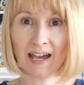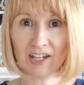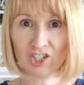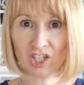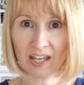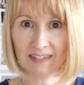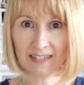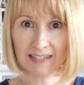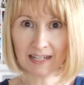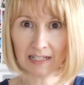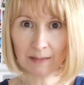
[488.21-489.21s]
I shared
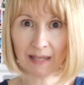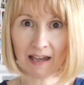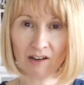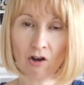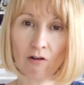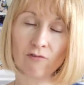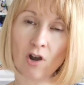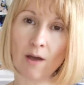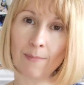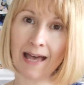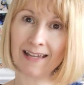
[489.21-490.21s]
this denim that I got from